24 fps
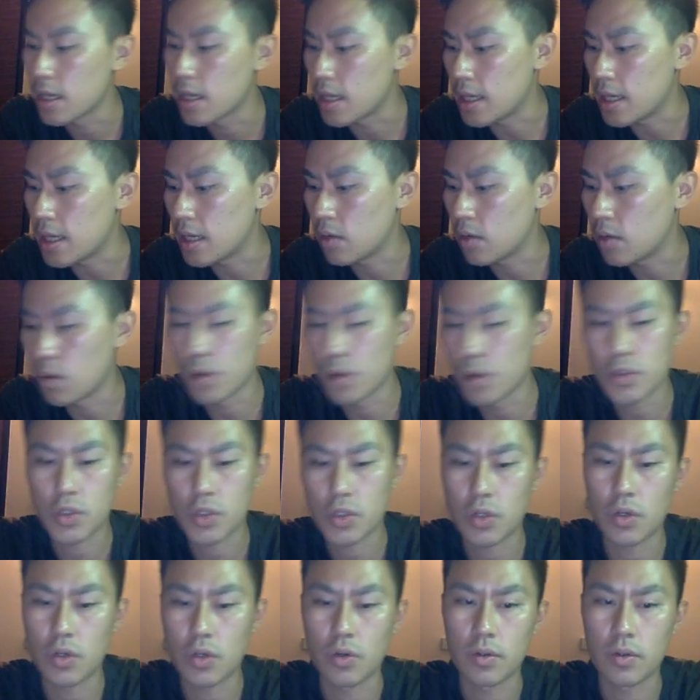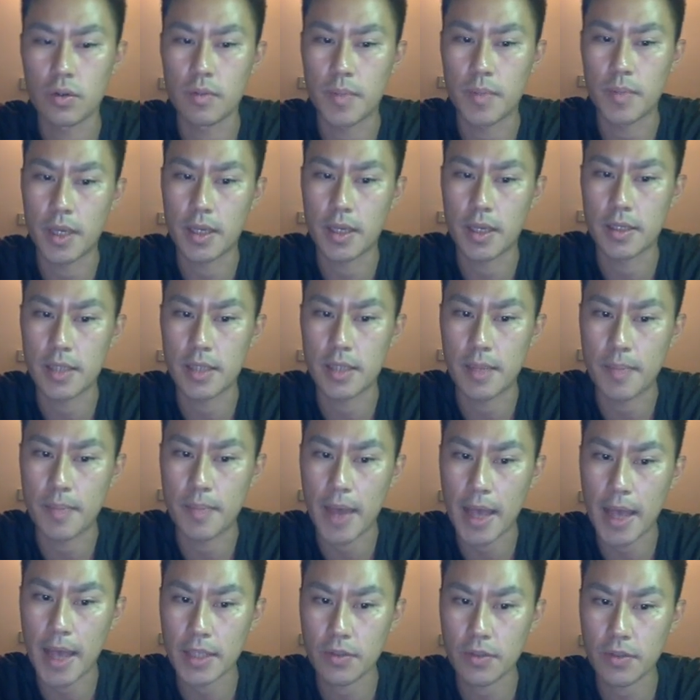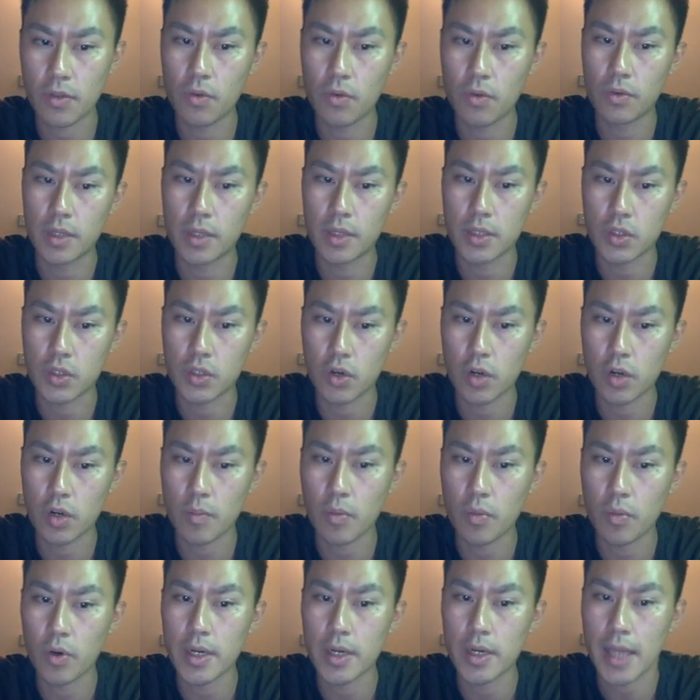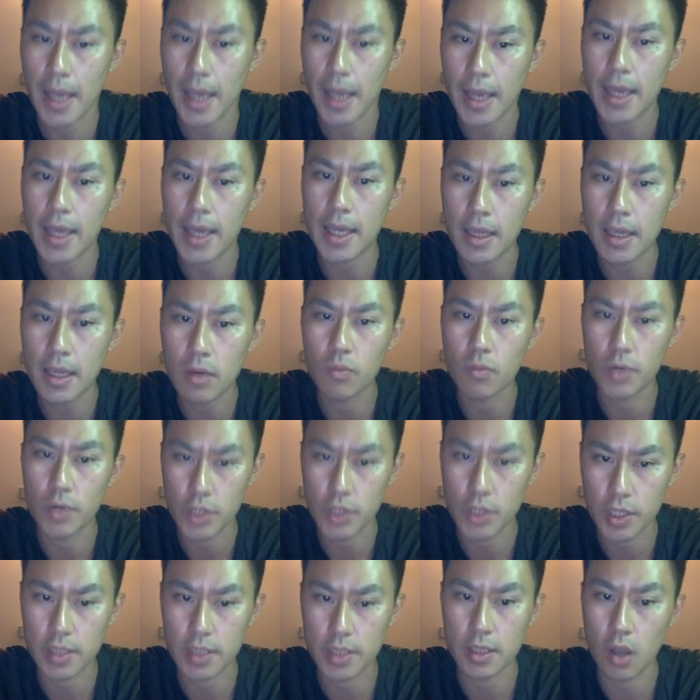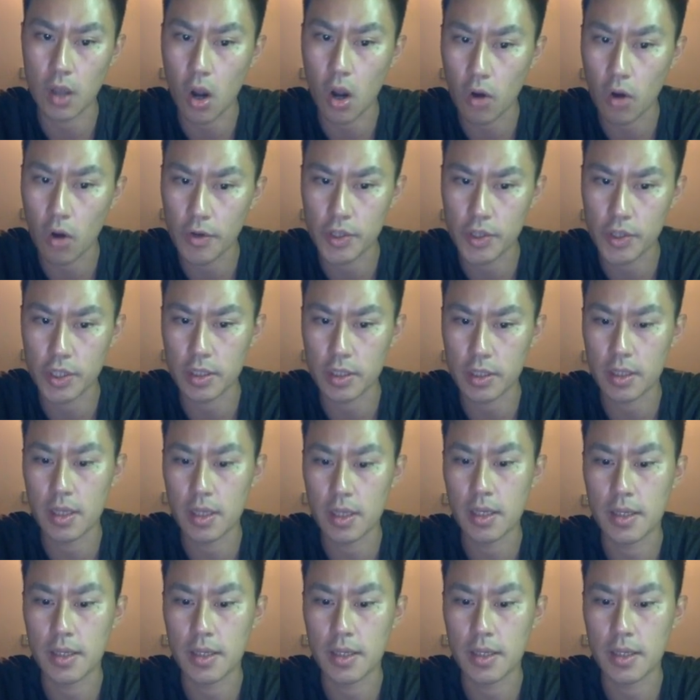equals to, because it passed through the certain point A, which is the origin,